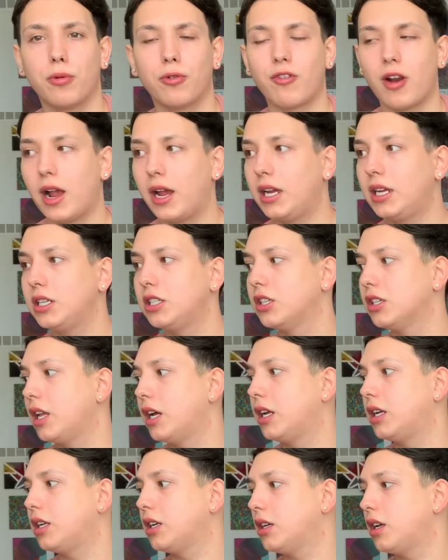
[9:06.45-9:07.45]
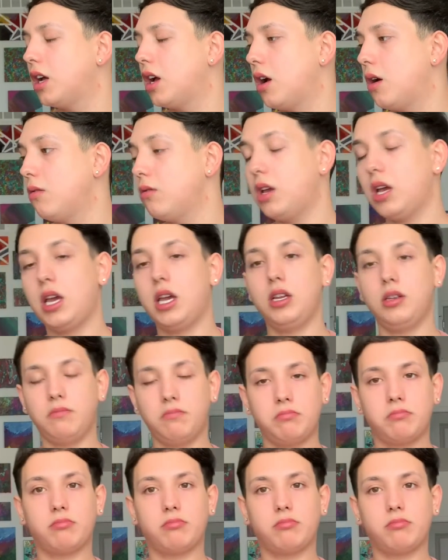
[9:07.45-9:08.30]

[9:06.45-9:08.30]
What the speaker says: right? You're like, okay,